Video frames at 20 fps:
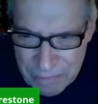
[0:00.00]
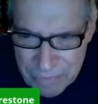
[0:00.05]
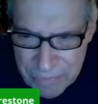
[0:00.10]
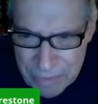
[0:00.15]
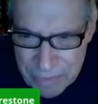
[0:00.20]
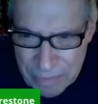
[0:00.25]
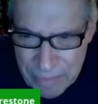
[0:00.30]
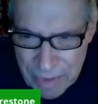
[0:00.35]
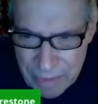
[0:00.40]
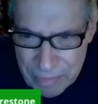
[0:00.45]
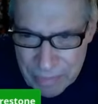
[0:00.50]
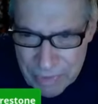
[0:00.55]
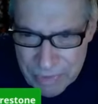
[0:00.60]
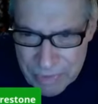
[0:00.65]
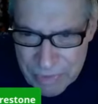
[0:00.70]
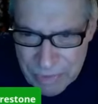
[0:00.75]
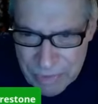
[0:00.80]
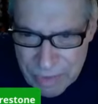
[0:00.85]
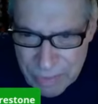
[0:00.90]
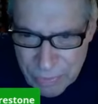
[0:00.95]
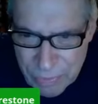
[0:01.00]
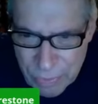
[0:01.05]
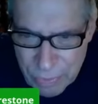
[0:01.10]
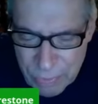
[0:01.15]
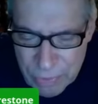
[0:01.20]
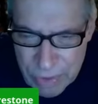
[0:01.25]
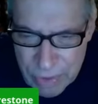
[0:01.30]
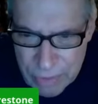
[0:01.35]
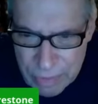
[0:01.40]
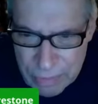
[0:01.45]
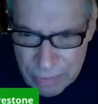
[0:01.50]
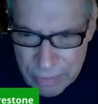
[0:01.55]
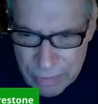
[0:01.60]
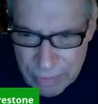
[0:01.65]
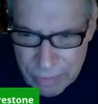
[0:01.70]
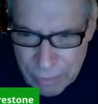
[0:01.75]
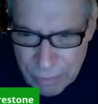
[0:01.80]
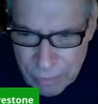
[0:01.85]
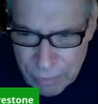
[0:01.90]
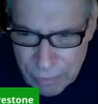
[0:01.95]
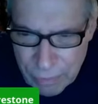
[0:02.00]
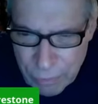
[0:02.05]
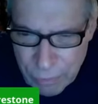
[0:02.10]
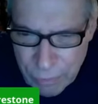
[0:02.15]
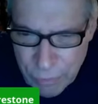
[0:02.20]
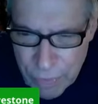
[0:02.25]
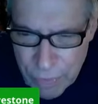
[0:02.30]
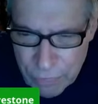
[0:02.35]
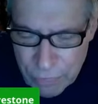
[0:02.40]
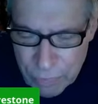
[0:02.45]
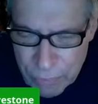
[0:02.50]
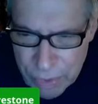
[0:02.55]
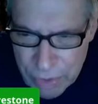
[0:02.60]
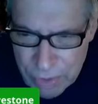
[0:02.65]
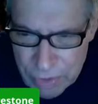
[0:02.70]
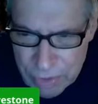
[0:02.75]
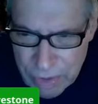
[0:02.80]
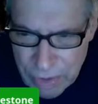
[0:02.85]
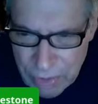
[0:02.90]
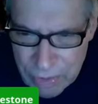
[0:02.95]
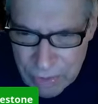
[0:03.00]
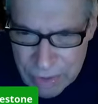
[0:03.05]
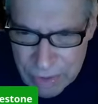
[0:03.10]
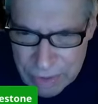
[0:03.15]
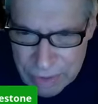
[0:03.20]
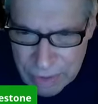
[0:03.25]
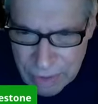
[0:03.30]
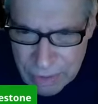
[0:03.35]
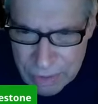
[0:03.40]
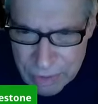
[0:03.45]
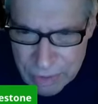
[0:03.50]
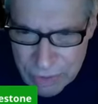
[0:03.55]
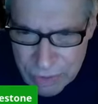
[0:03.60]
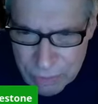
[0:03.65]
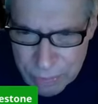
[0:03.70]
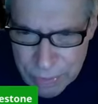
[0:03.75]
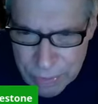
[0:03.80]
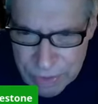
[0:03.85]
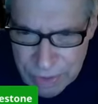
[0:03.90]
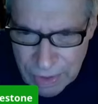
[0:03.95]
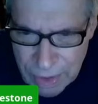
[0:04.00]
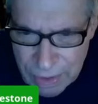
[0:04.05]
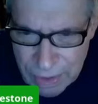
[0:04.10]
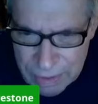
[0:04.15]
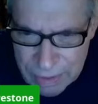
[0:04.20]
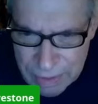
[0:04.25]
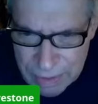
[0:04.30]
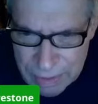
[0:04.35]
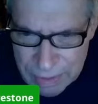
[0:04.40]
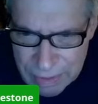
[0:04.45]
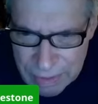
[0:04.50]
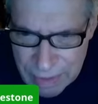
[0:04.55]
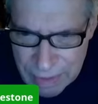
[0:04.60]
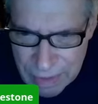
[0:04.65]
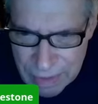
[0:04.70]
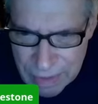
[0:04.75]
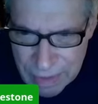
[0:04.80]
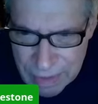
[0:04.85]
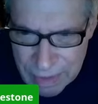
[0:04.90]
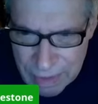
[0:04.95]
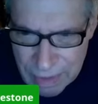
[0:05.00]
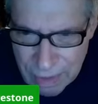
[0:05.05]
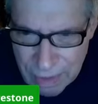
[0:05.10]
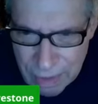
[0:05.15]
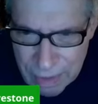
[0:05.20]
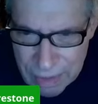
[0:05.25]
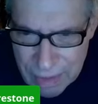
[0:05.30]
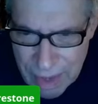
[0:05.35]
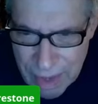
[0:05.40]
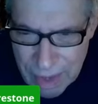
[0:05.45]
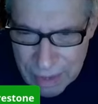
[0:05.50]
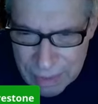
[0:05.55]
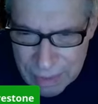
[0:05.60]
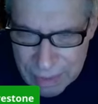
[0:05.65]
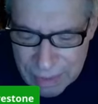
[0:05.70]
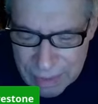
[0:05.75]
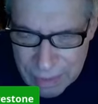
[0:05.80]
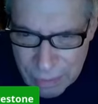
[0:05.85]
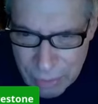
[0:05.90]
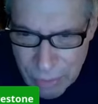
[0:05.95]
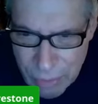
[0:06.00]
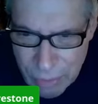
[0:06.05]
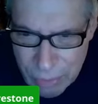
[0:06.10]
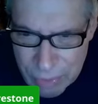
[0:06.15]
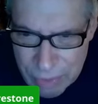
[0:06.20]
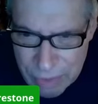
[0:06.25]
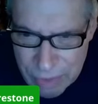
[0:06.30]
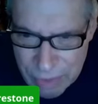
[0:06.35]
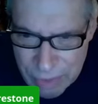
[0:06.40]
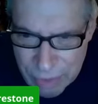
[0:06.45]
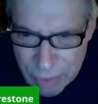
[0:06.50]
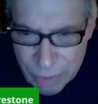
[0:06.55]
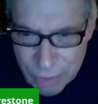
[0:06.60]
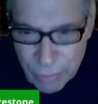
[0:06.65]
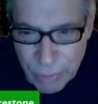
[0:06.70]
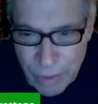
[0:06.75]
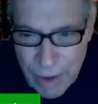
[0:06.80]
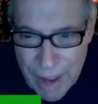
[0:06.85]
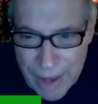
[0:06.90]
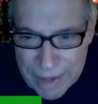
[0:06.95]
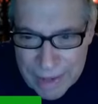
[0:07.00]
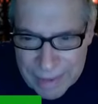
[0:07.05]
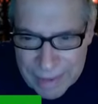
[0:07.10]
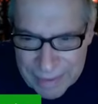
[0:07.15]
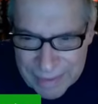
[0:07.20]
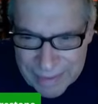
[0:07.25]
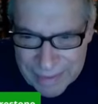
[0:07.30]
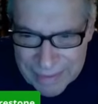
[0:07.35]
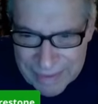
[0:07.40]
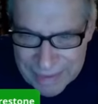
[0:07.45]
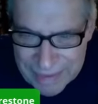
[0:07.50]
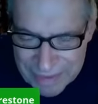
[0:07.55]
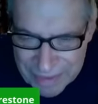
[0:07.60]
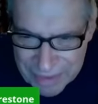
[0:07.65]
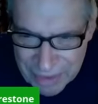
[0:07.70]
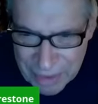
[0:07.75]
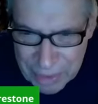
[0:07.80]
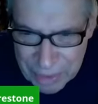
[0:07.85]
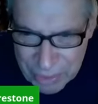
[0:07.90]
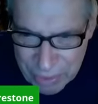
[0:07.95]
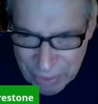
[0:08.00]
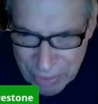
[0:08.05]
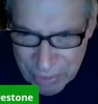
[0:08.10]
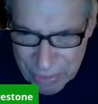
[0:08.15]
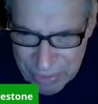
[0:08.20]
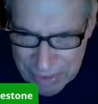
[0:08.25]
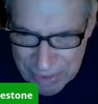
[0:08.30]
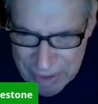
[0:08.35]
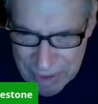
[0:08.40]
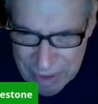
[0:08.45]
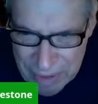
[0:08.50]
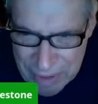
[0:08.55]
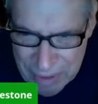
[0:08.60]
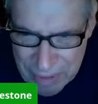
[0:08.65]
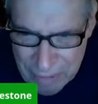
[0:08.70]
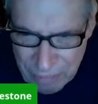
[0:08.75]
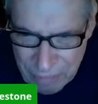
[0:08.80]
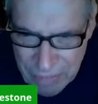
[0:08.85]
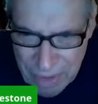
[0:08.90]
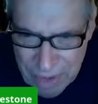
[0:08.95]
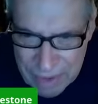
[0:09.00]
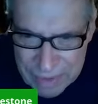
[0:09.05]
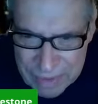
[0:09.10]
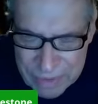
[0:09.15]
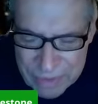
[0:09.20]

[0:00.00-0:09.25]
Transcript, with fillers: The members of the 305th Military Intelligence Battalion are not, quote, the Kraken, unquote, that an